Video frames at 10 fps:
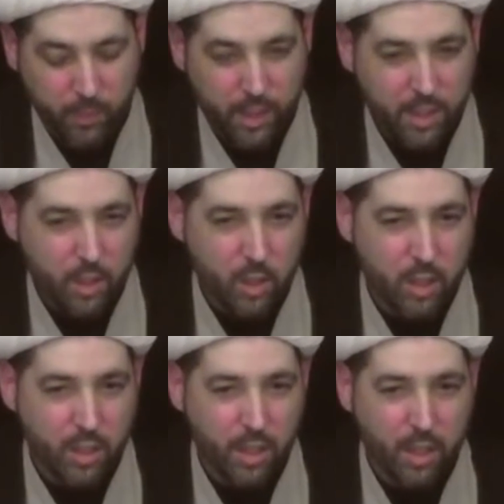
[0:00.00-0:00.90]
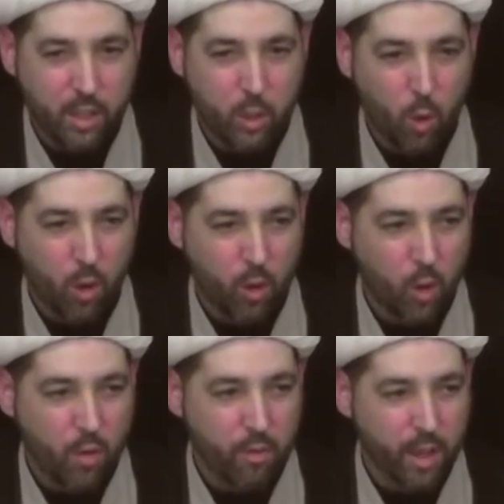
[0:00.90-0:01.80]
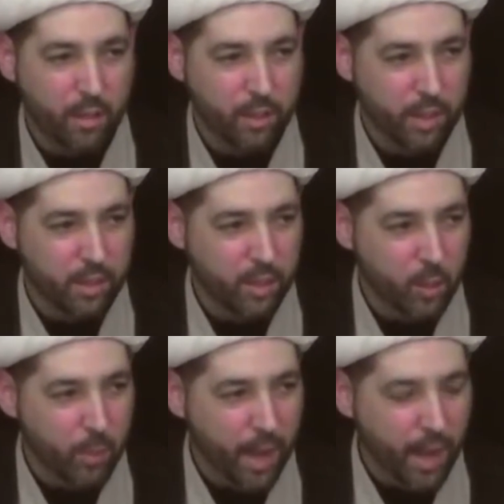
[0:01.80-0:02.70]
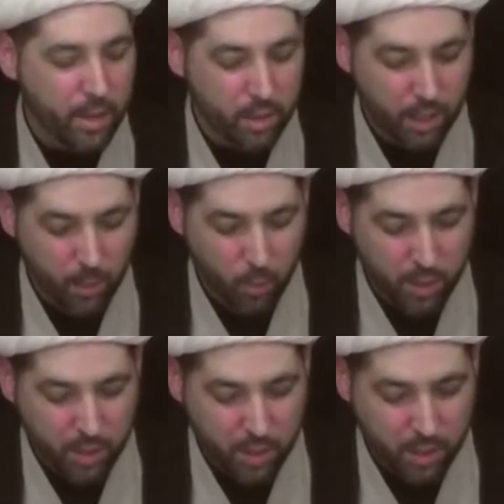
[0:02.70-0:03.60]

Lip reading: this is just a historical event that's in the past, and we